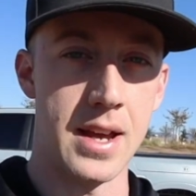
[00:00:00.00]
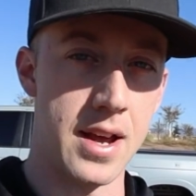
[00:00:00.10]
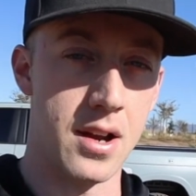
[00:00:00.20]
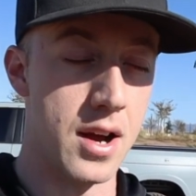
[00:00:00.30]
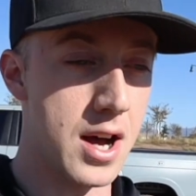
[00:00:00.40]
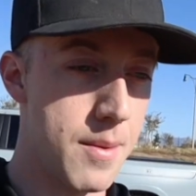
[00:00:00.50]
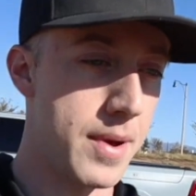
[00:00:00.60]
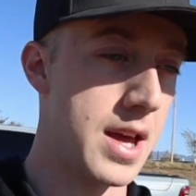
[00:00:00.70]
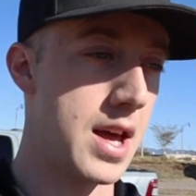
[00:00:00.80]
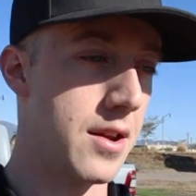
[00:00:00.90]
and up
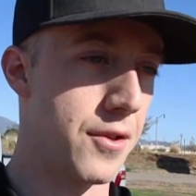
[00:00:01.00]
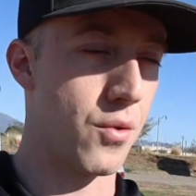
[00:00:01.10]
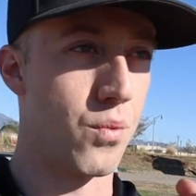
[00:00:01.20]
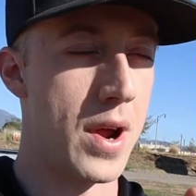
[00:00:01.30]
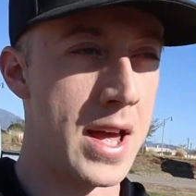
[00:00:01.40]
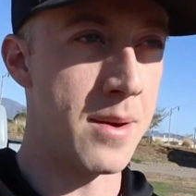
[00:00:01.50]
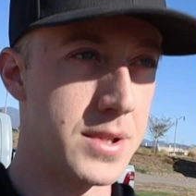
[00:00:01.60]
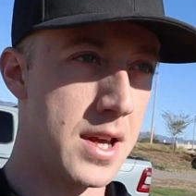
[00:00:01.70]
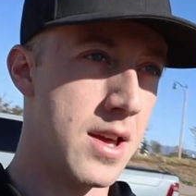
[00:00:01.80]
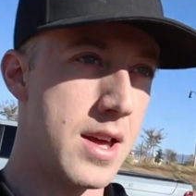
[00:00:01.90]
and the Rams,